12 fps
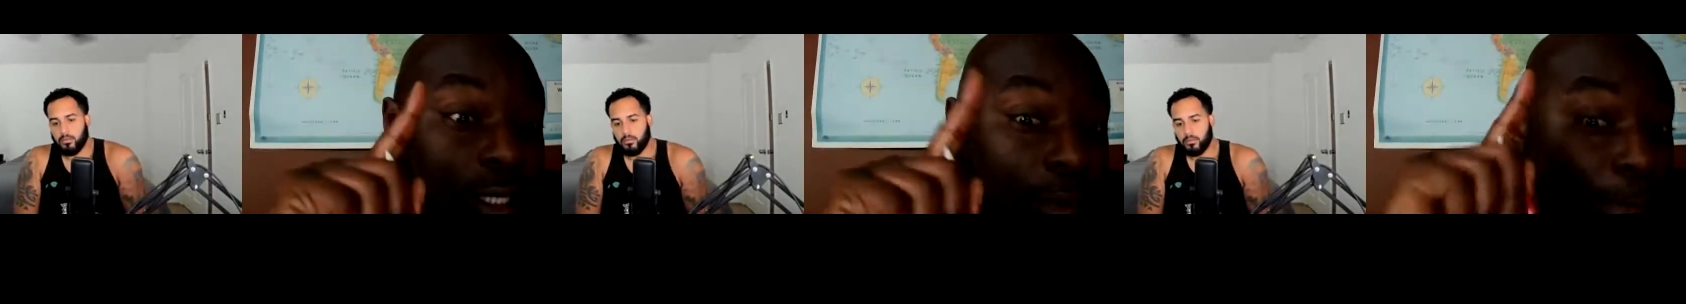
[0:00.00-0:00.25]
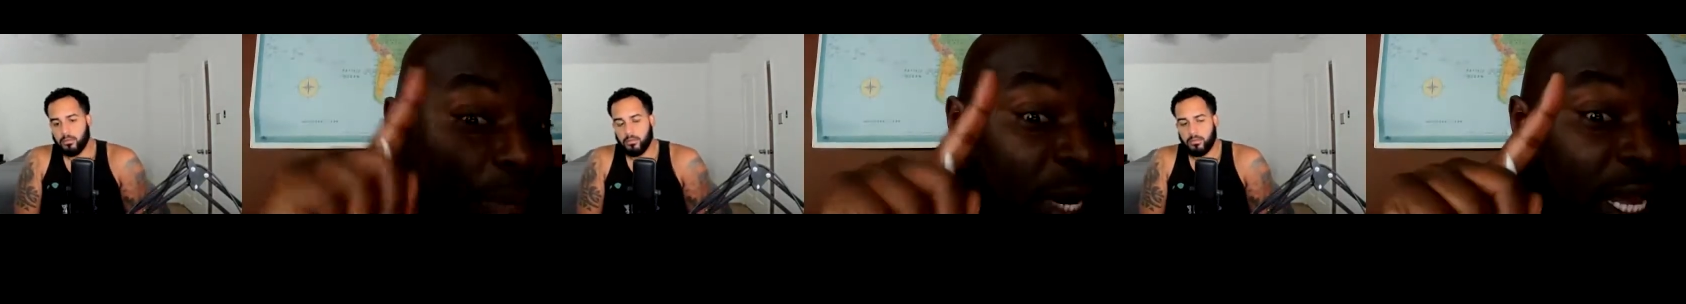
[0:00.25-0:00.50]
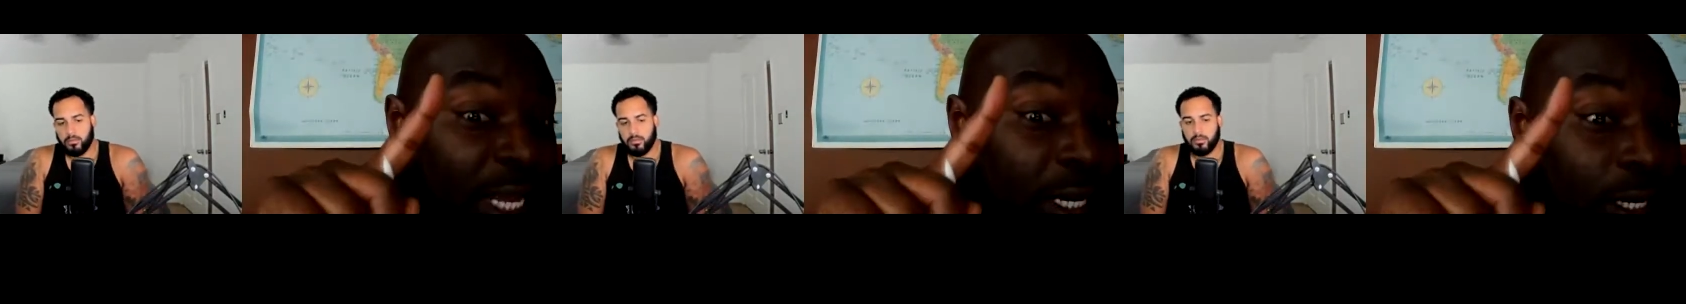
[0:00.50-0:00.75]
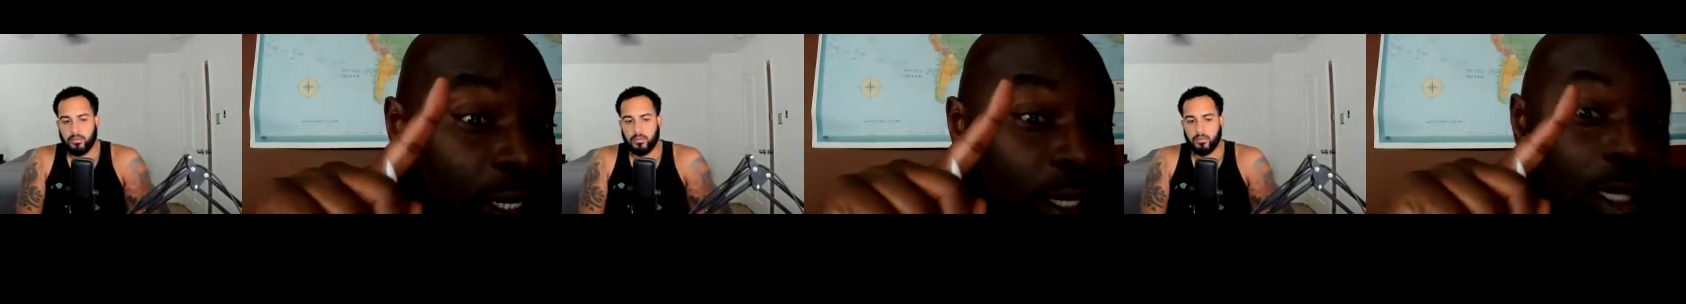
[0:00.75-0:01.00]
Speaker 1: but
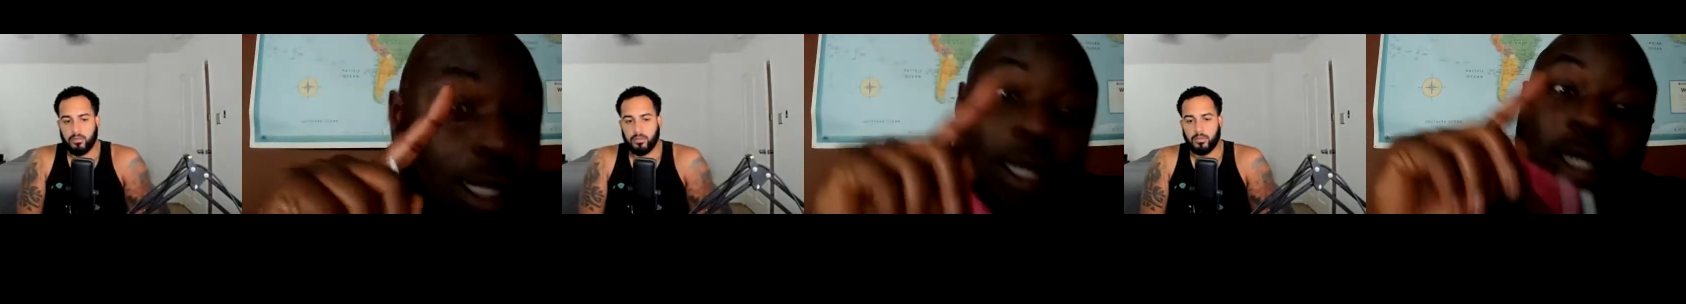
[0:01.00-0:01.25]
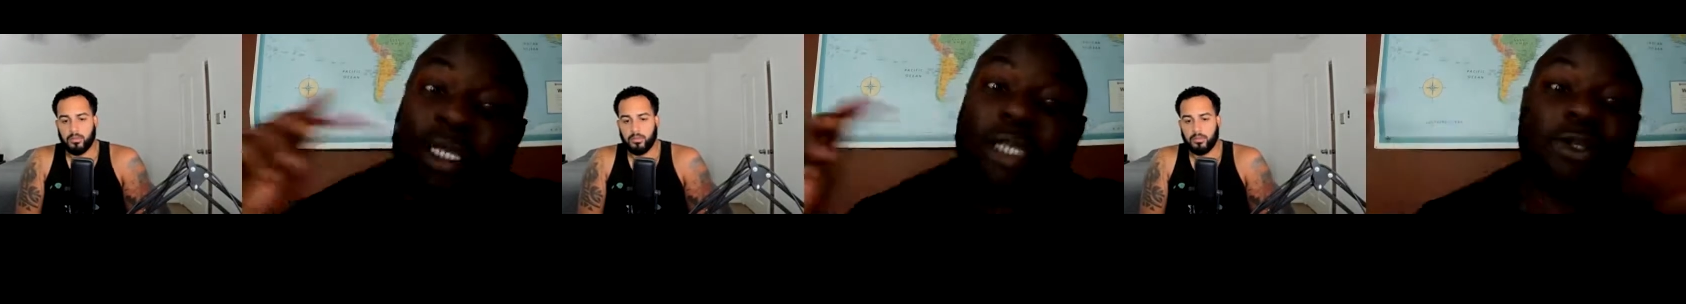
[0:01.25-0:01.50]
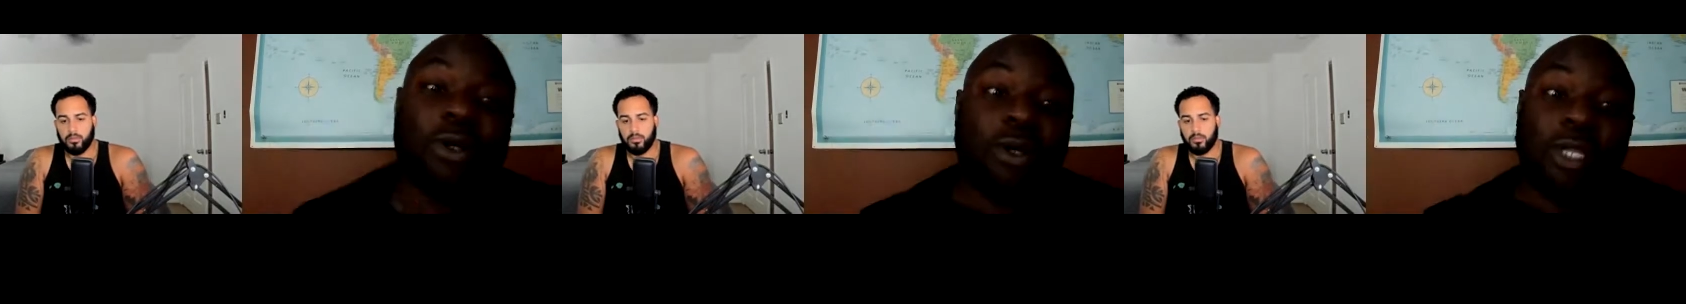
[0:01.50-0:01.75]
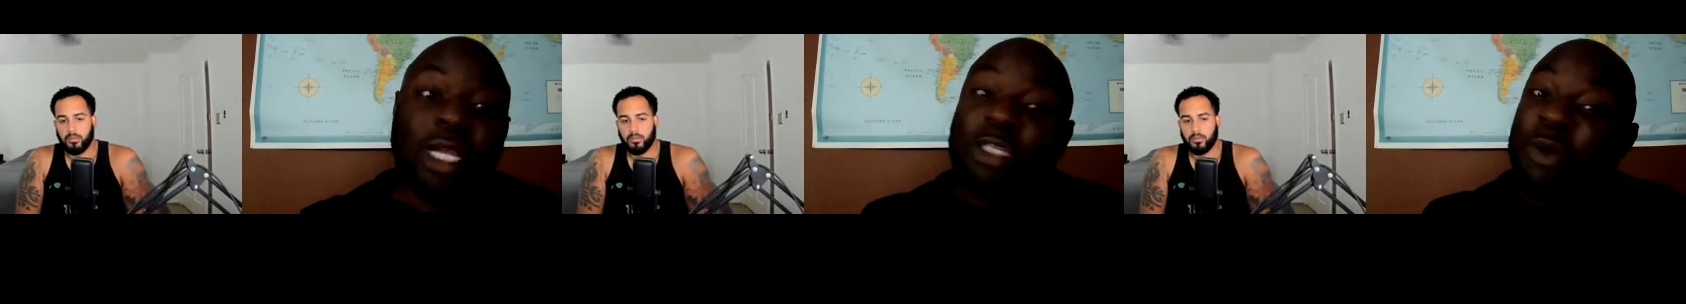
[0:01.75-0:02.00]
Caesar,
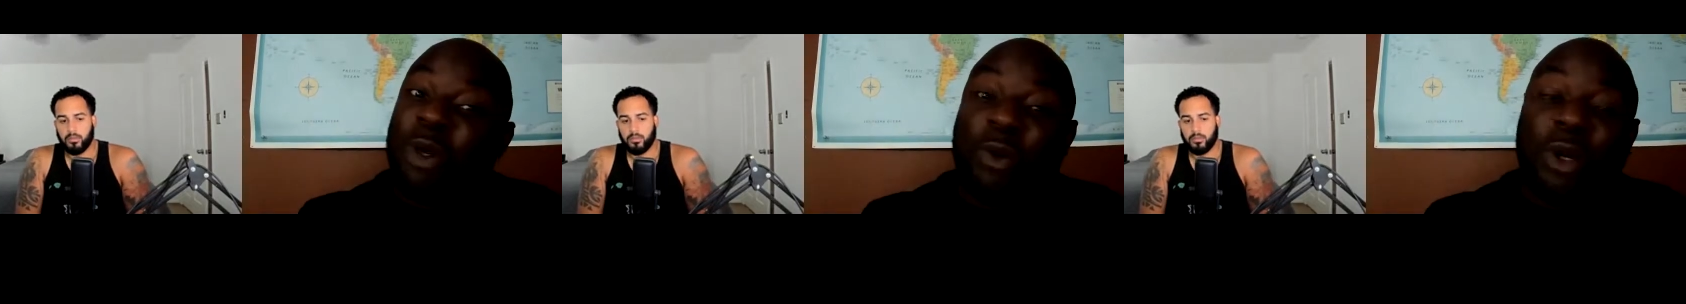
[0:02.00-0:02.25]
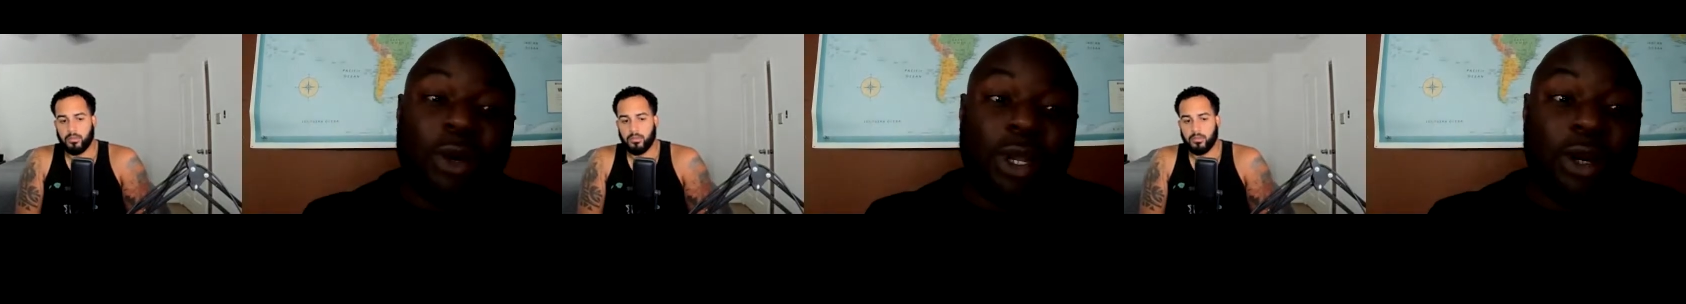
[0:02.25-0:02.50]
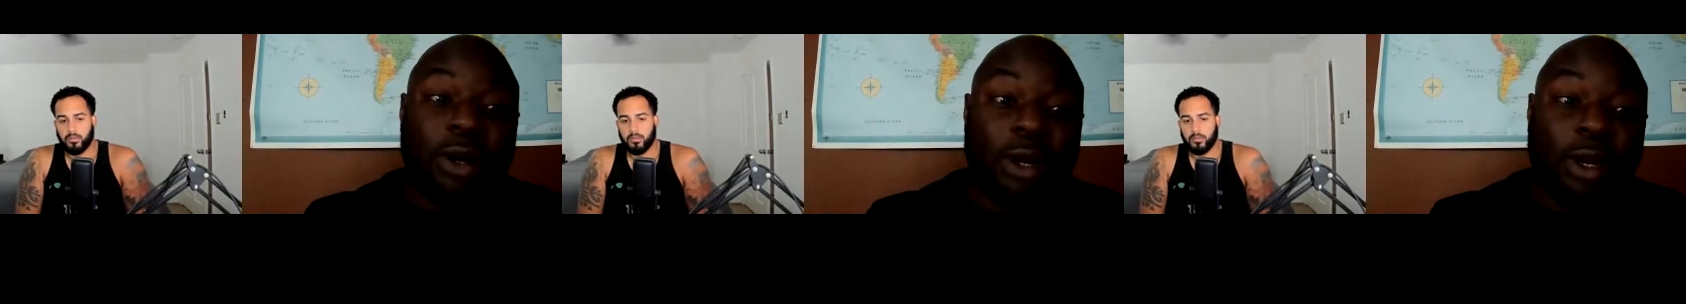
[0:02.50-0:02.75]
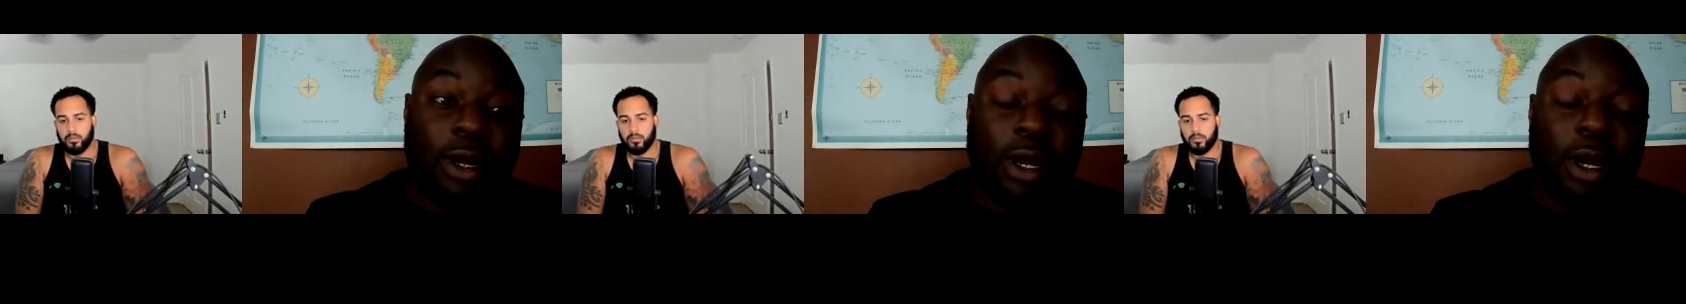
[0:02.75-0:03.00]
let's be real here.